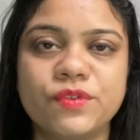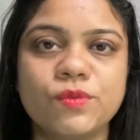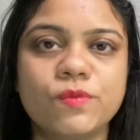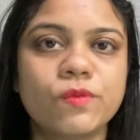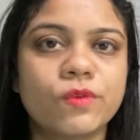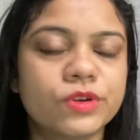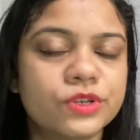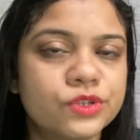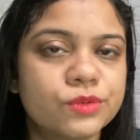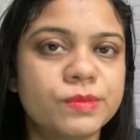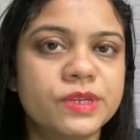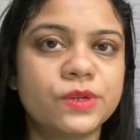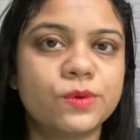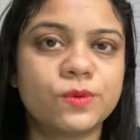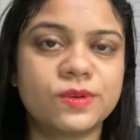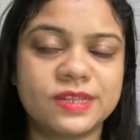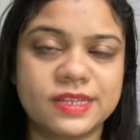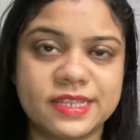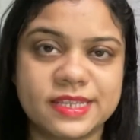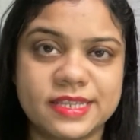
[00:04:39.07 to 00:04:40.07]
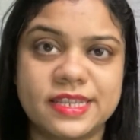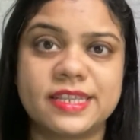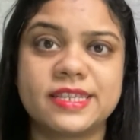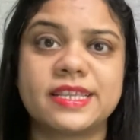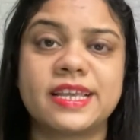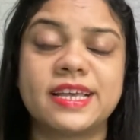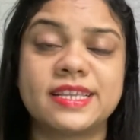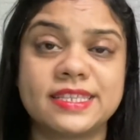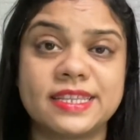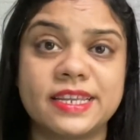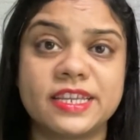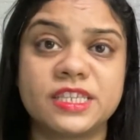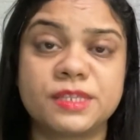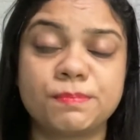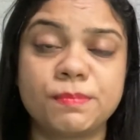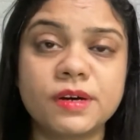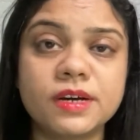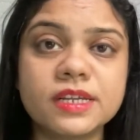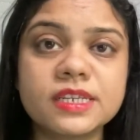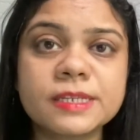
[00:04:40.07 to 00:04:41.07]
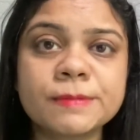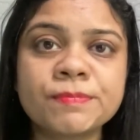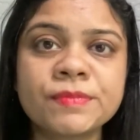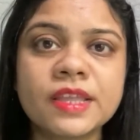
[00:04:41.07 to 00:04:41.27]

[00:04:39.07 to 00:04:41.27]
want to be known as an expert,